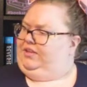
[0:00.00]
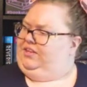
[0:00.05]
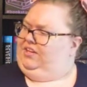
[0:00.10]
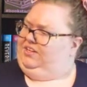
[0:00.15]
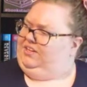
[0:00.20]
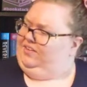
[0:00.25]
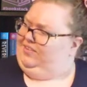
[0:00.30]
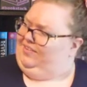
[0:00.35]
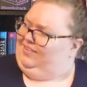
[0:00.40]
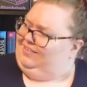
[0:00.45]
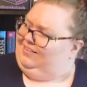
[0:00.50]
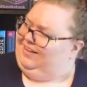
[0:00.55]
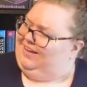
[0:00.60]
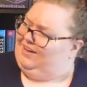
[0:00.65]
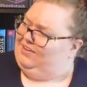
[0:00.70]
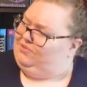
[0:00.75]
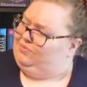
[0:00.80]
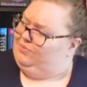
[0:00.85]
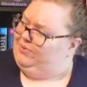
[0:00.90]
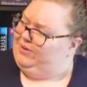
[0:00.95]
I think this is the
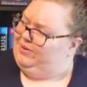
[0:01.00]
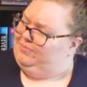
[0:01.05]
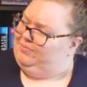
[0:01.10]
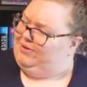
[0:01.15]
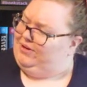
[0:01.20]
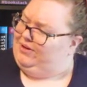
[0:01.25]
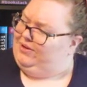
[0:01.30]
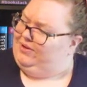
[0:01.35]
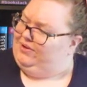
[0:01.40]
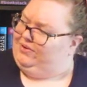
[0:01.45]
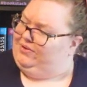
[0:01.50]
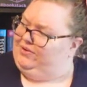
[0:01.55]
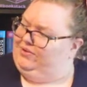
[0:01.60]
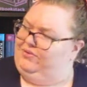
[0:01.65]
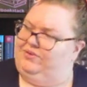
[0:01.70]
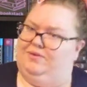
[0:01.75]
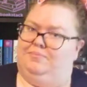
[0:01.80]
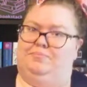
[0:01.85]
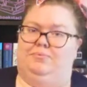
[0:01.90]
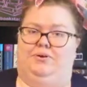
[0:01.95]
last one in my
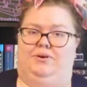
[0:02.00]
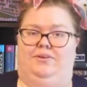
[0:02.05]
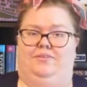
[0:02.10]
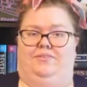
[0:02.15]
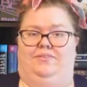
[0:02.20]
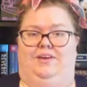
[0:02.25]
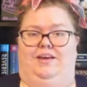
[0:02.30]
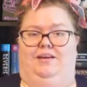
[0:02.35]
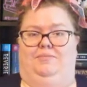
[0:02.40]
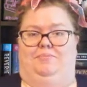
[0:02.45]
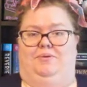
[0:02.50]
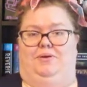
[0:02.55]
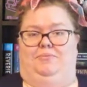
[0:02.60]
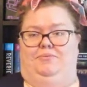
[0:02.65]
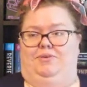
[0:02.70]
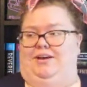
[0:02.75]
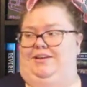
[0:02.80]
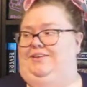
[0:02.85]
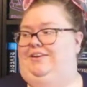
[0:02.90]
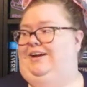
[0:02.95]
contemporary stack, but I'm
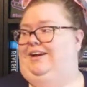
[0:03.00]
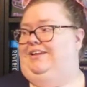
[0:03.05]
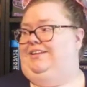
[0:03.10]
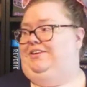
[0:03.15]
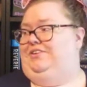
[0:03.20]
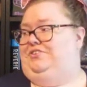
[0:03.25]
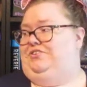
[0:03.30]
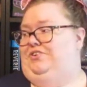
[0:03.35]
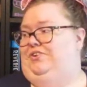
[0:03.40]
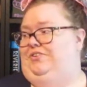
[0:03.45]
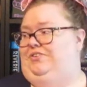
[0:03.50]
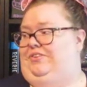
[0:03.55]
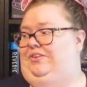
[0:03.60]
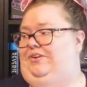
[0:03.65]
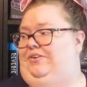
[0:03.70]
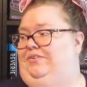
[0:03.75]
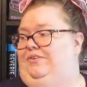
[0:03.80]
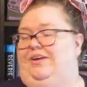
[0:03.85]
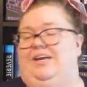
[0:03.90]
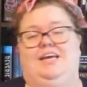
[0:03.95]
not entirely sure,
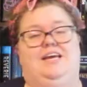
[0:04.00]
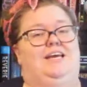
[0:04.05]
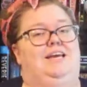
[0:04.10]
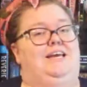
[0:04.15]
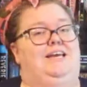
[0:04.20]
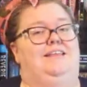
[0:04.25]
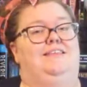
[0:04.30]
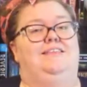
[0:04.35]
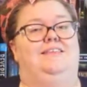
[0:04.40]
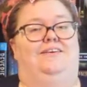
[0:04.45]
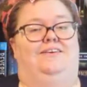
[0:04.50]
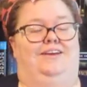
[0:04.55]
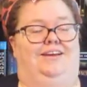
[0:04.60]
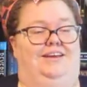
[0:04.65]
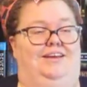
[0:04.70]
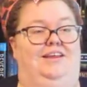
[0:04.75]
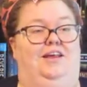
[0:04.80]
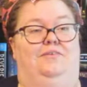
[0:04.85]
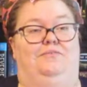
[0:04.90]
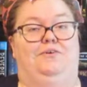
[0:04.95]
so
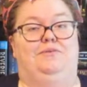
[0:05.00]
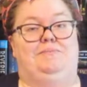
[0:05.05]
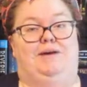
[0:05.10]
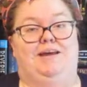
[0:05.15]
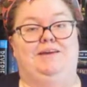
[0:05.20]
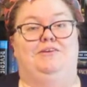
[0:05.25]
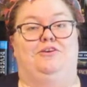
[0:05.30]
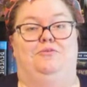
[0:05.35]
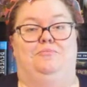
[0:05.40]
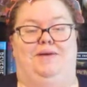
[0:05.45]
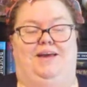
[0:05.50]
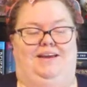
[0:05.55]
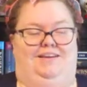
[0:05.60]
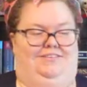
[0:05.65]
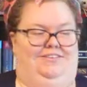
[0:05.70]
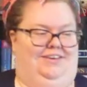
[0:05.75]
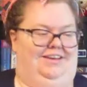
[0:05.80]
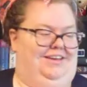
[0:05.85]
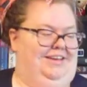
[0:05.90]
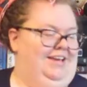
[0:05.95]
sorry, we might go back
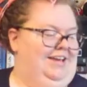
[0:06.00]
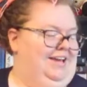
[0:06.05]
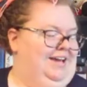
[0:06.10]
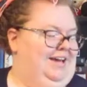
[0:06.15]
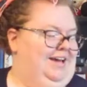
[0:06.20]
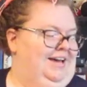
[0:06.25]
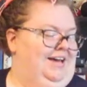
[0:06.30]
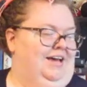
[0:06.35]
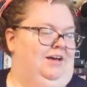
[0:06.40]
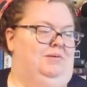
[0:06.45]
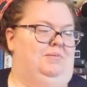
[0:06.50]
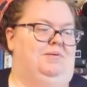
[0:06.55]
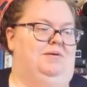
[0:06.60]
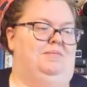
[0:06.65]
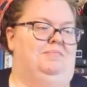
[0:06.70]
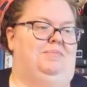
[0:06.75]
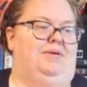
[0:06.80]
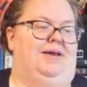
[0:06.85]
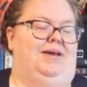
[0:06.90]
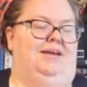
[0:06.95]
to it.
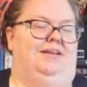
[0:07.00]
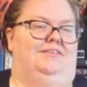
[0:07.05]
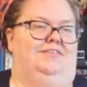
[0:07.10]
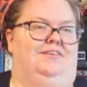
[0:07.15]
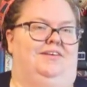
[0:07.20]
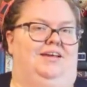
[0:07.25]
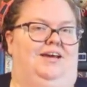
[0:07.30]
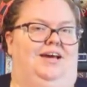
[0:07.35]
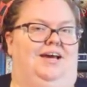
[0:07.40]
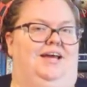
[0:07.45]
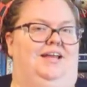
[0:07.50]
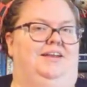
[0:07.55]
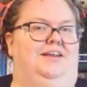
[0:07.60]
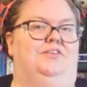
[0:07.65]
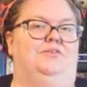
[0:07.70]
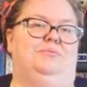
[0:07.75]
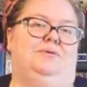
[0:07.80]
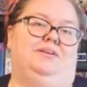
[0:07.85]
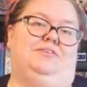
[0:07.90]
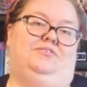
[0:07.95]
But
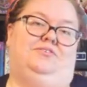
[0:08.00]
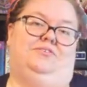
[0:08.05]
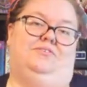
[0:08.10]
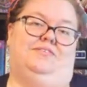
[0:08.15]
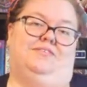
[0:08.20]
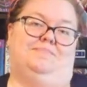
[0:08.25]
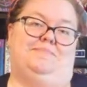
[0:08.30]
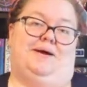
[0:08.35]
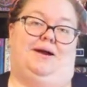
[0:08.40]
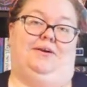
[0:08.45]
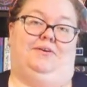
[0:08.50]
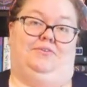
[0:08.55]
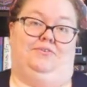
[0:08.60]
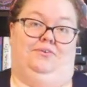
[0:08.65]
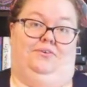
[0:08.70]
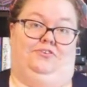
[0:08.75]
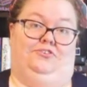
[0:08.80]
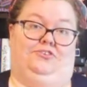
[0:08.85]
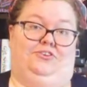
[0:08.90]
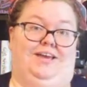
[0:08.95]
another one to inspire
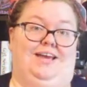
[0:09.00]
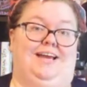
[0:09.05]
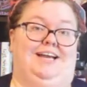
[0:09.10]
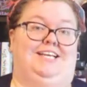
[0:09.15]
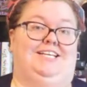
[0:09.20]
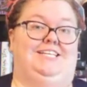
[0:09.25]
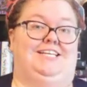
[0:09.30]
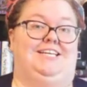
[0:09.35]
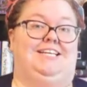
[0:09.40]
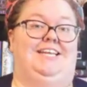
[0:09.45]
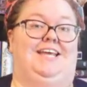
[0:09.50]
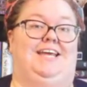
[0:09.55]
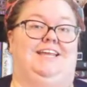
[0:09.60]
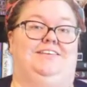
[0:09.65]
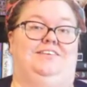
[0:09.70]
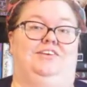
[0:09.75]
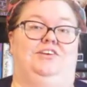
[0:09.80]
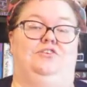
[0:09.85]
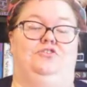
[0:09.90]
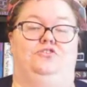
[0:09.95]
social action
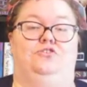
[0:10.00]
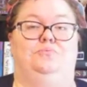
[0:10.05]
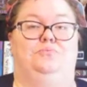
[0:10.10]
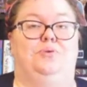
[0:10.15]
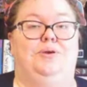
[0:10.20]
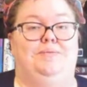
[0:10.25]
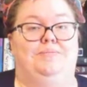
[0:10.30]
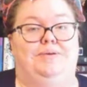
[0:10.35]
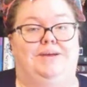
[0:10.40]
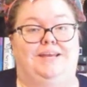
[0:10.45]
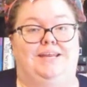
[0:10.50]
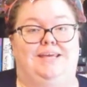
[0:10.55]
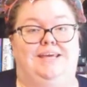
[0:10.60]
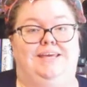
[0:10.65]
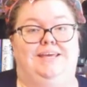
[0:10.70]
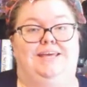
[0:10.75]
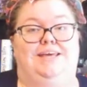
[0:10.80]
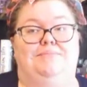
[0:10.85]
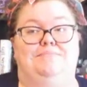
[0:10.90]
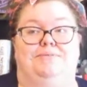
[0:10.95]
that you should be
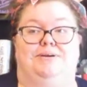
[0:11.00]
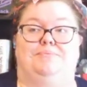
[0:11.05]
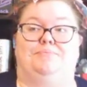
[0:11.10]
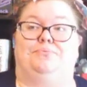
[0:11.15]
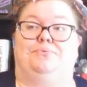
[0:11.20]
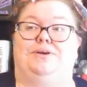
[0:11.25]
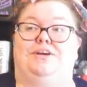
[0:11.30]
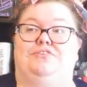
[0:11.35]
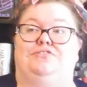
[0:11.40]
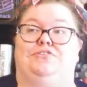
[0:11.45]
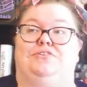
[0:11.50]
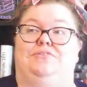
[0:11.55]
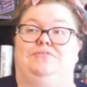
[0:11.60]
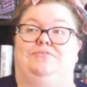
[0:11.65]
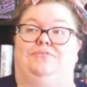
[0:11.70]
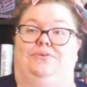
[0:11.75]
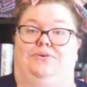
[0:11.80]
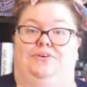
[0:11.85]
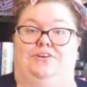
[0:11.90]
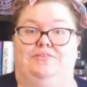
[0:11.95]
reading in preparation
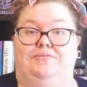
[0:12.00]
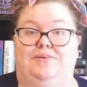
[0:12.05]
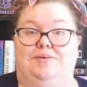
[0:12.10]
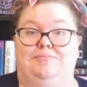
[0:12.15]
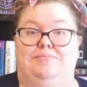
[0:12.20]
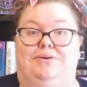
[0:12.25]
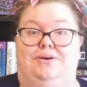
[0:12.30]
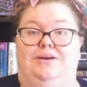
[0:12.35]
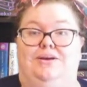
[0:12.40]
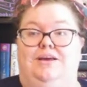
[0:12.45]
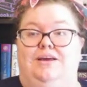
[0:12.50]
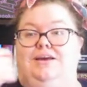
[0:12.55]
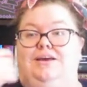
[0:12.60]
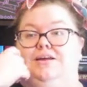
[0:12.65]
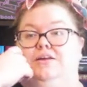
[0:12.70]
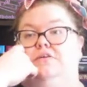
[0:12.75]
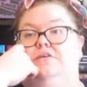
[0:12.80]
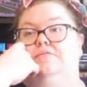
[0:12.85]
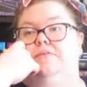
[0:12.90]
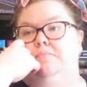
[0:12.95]
for November.
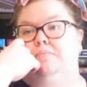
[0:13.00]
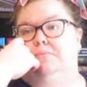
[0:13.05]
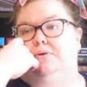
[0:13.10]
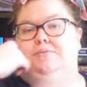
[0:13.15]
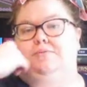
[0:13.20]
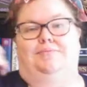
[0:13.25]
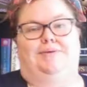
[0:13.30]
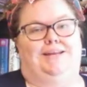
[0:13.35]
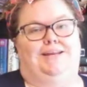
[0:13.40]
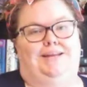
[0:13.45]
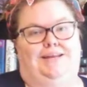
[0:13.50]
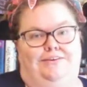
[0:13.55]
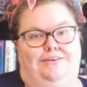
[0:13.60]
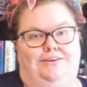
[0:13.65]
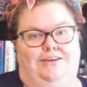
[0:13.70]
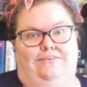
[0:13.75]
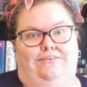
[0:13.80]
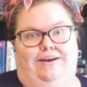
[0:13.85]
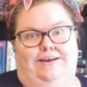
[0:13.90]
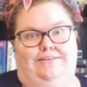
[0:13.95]
November, we need
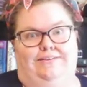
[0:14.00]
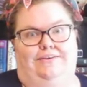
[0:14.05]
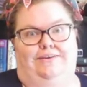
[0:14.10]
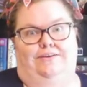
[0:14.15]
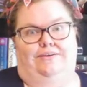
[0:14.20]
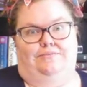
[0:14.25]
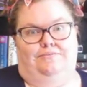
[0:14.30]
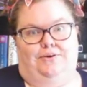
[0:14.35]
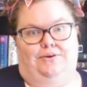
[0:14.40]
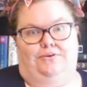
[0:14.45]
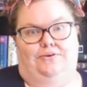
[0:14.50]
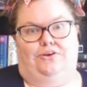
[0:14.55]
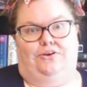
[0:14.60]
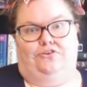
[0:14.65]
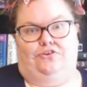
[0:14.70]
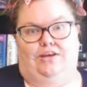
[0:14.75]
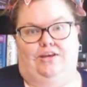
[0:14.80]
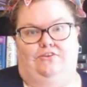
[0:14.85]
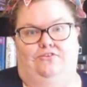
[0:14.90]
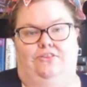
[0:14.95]
to go out there and vote
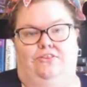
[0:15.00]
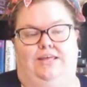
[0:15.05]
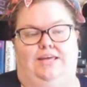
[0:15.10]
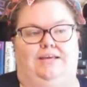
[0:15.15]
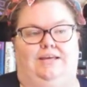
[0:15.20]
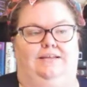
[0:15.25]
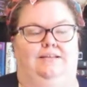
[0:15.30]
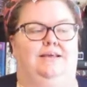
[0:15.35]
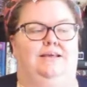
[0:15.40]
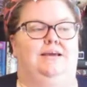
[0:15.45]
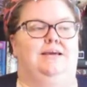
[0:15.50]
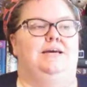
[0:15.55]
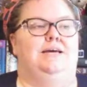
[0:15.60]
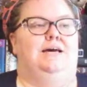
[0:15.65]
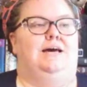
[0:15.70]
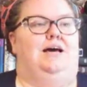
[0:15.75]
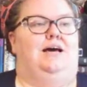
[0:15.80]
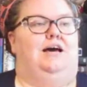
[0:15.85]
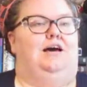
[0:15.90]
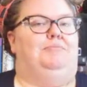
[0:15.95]
and change things.
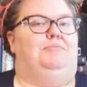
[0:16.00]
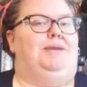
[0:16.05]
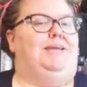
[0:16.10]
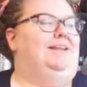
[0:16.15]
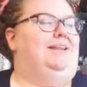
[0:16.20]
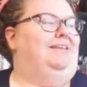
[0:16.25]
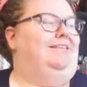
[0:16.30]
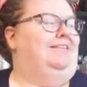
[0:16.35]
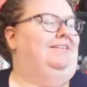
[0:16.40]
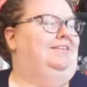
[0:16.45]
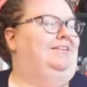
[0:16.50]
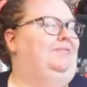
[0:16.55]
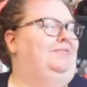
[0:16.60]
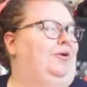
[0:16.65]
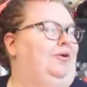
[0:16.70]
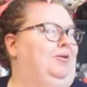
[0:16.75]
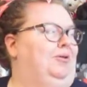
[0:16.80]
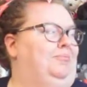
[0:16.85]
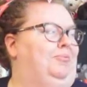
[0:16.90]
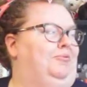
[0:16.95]
It is The
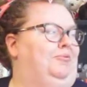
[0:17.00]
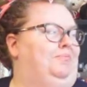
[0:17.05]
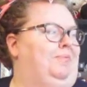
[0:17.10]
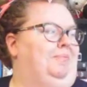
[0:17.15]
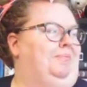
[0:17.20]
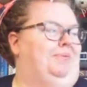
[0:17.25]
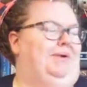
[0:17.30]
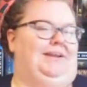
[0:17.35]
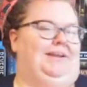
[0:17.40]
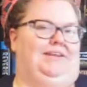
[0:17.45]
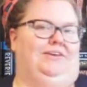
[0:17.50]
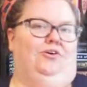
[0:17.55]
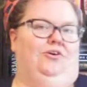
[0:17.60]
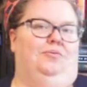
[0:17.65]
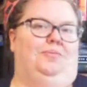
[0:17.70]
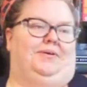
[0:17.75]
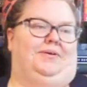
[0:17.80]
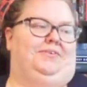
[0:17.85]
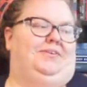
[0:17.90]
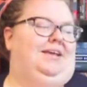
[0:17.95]
Voting Booth by Brandy
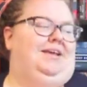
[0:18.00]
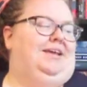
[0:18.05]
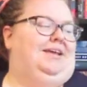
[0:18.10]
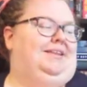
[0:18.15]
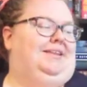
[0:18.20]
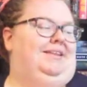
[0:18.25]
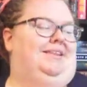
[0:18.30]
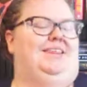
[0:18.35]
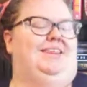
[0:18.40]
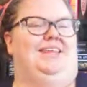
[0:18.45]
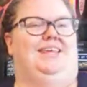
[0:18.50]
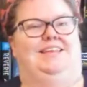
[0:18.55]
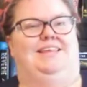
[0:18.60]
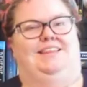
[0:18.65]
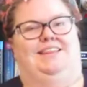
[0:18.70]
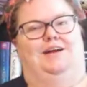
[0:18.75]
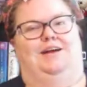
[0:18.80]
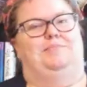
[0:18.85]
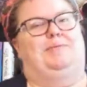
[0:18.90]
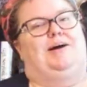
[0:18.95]
Colbert. This
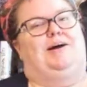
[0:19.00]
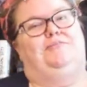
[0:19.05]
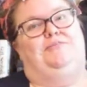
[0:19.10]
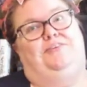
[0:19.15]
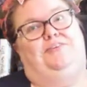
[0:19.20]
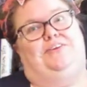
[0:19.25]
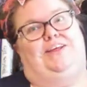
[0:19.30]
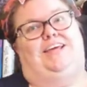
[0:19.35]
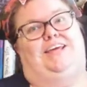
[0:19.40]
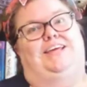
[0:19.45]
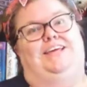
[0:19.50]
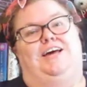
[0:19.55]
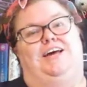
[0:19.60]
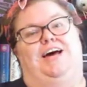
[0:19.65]
is about voting.